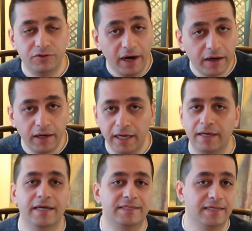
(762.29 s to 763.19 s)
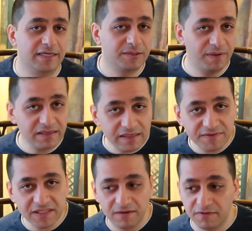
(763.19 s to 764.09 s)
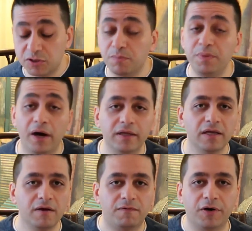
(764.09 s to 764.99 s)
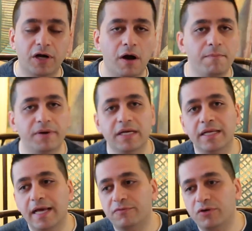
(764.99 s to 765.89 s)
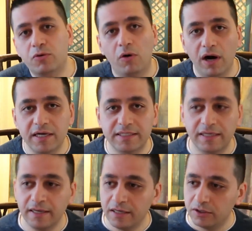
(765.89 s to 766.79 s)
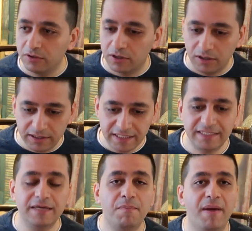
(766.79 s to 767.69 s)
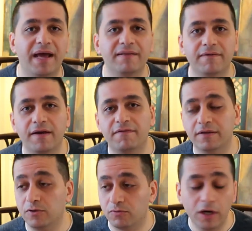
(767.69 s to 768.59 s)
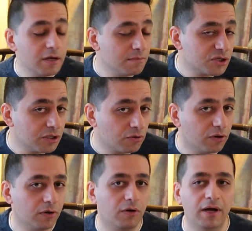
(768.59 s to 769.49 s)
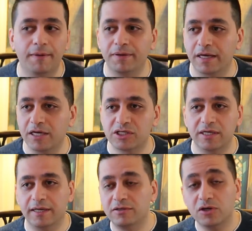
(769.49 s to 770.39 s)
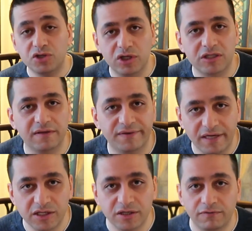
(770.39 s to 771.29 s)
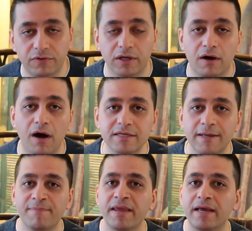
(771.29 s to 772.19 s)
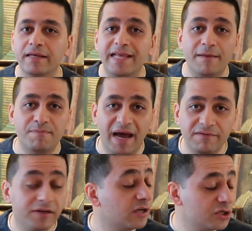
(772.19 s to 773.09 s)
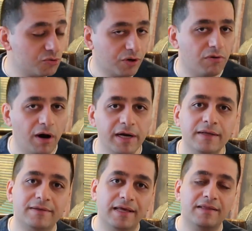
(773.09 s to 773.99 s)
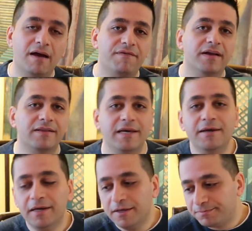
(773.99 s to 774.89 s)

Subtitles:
Direct Connect is an expensive service, but for a company that requires a consistent bandwidth and the running mission critical application, and there's justification for the cost, that bandwidth is required, then definitely